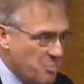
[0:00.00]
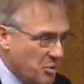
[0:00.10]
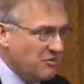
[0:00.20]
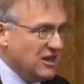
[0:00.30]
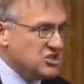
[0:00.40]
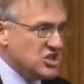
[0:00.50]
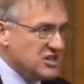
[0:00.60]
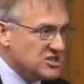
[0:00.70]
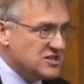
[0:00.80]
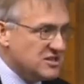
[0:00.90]

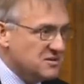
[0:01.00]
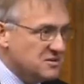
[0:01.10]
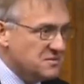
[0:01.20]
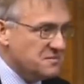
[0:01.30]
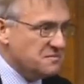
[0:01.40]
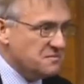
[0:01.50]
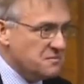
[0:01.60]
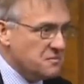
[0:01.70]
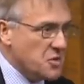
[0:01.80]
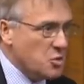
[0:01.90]
privileges
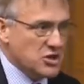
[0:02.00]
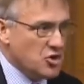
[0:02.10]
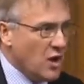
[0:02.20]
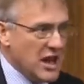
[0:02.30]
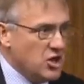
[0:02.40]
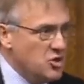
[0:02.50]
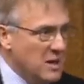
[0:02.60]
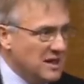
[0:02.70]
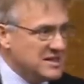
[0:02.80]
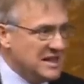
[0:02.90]
with great
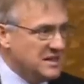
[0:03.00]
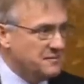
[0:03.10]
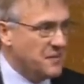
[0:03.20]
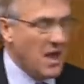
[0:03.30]
humility.